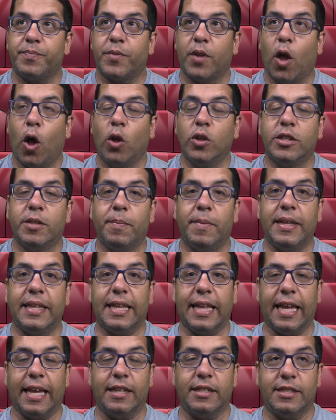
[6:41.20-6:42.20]

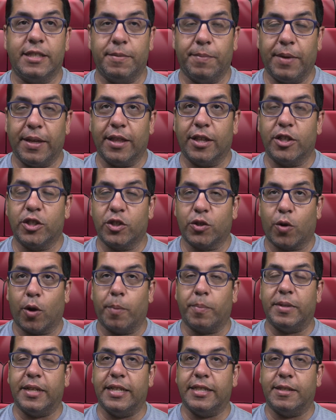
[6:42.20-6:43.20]
Ultimately, to me, the
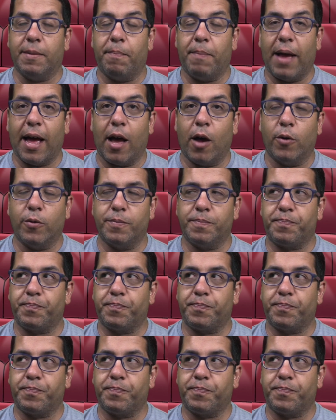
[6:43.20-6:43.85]
script is about